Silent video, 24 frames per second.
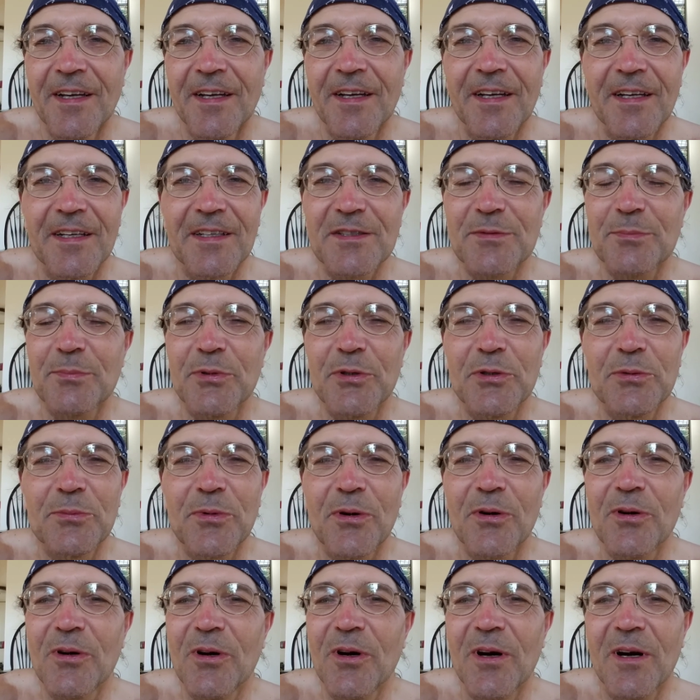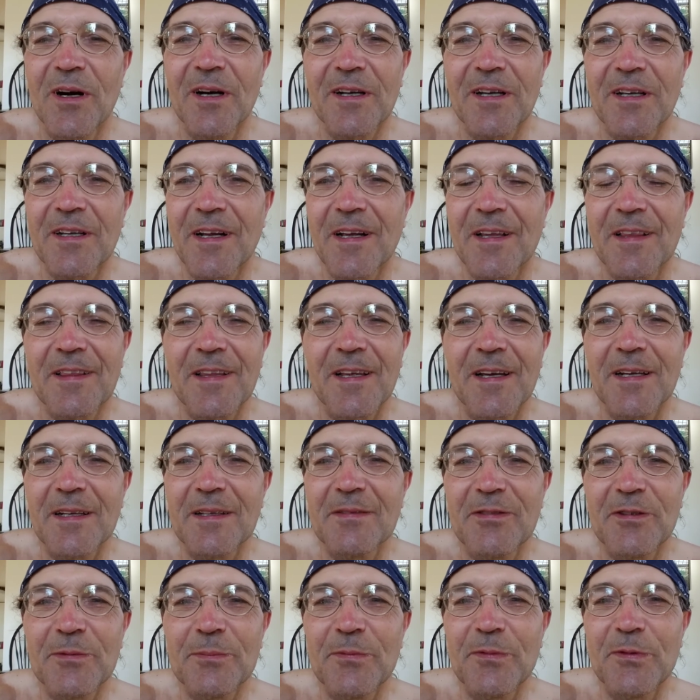and his blue mohawk, and I
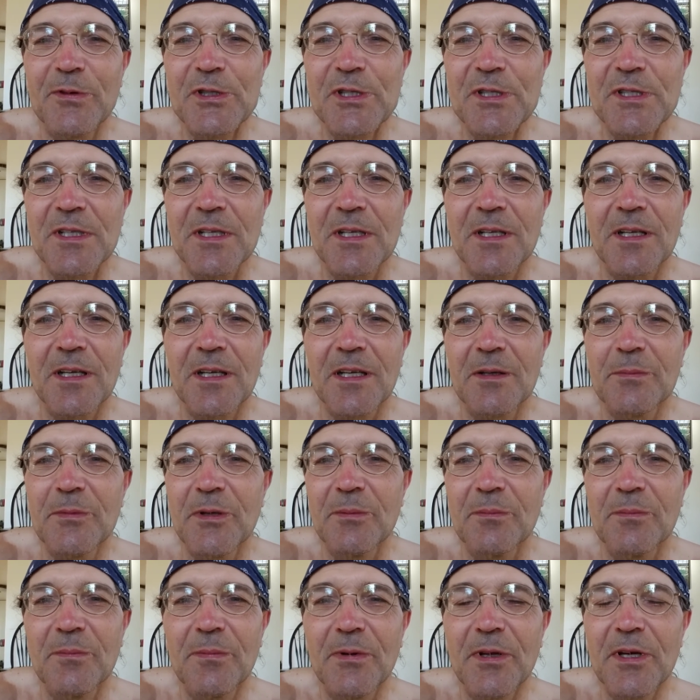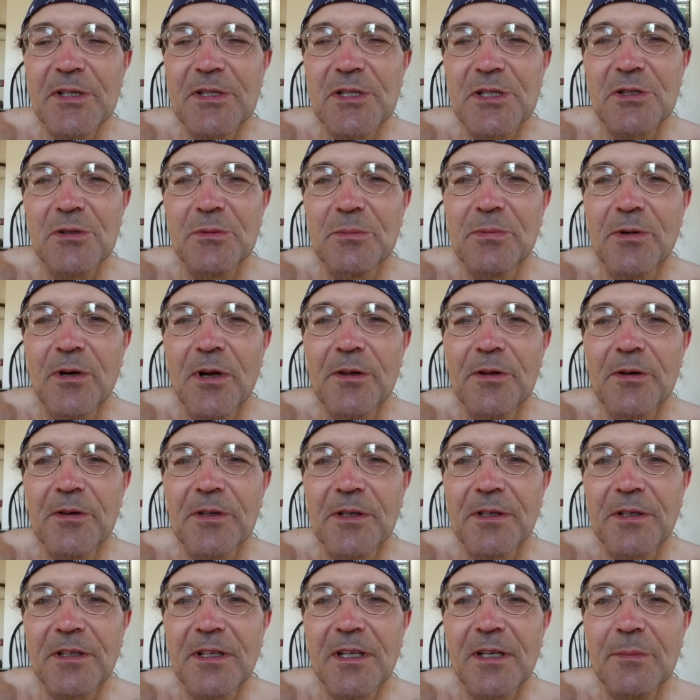thanked him for seeing him, and bless you, brother,
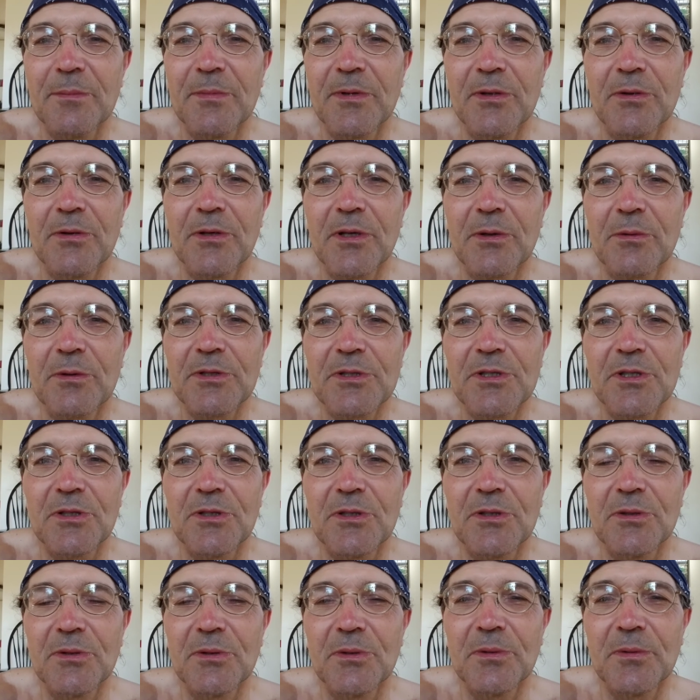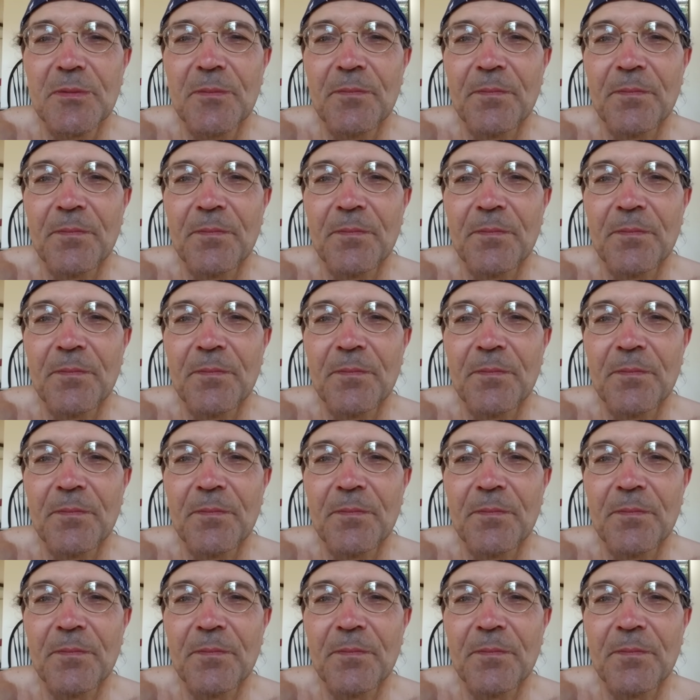and keep doing what you do.